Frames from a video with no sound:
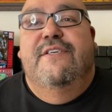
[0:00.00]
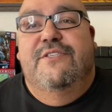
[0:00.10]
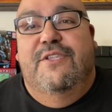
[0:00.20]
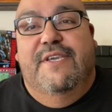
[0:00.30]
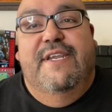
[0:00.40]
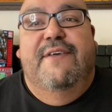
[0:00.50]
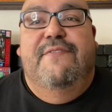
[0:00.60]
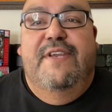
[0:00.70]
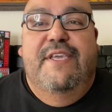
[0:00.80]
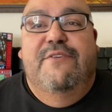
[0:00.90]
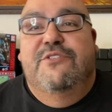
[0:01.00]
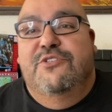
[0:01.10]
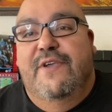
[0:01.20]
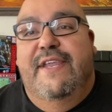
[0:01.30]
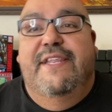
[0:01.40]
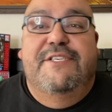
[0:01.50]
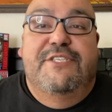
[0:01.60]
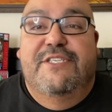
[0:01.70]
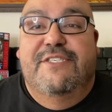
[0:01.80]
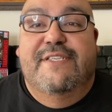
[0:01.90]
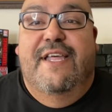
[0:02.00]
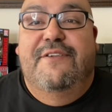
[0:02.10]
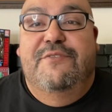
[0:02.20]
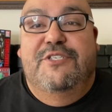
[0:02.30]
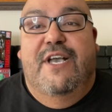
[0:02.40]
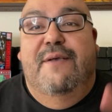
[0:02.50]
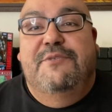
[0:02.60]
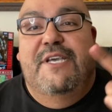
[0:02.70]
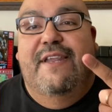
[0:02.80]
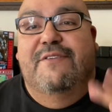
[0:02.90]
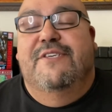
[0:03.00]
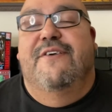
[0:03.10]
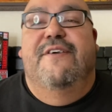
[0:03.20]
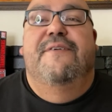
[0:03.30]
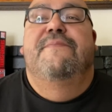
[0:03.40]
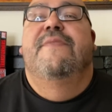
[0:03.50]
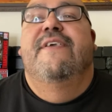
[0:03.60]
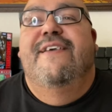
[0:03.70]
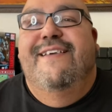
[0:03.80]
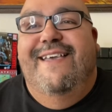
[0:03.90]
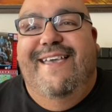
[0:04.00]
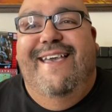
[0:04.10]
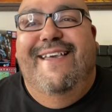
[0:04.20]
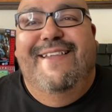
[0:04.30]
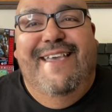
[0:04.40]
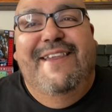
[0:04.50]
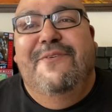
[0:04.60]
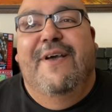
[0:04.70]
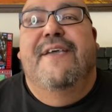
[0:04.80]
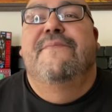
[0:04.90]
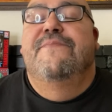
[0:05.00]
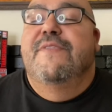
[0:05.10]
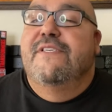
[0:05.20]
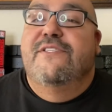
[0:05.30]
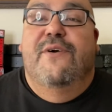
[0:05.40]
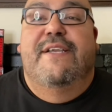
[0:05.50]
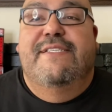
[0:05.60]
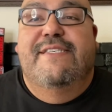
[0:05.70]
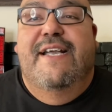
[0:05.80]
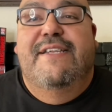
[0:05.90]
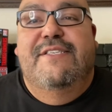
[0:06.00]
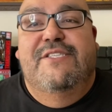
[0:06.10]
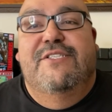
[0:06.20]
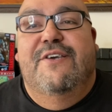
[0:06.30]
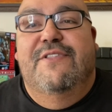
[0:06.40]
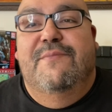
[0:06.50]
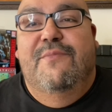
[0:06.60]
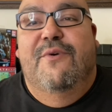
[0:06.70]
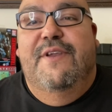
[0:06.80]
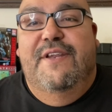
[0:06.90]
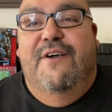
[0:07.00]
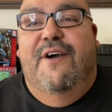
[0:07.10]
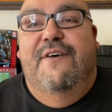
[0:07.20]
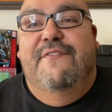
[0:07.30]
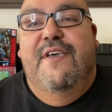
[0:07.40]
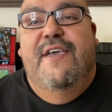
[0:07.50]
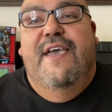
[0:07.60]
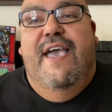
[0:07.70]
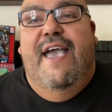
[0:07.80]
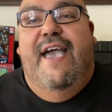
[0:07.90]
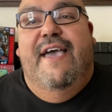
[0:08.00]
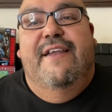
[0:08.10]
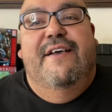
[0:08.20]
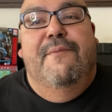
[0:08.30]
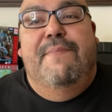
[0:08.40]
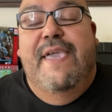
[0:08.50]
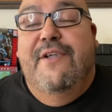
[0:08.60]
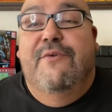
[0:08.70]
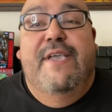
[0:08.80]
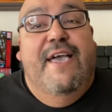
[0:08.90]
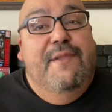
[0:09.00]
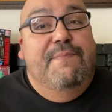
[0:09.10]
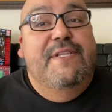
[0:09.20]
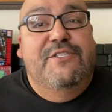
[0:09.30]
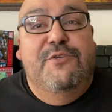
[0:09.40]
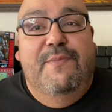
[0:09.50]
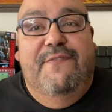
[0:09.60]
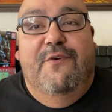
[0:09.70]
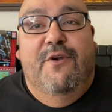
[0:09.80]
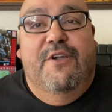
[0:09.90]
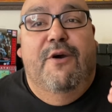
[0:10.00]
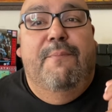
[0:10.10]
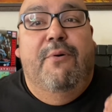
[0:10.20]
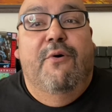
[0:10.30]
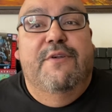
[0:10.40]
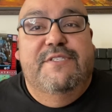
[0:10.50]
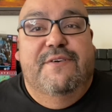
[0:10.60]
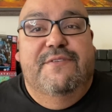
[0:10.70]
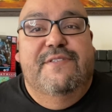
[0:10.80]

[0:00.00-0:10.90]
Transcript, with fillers: looking at videos, training. She had just got a new job. Shout out to her. And anyway, so I decided to start the morning off at a bakery I had been to before called Porto's.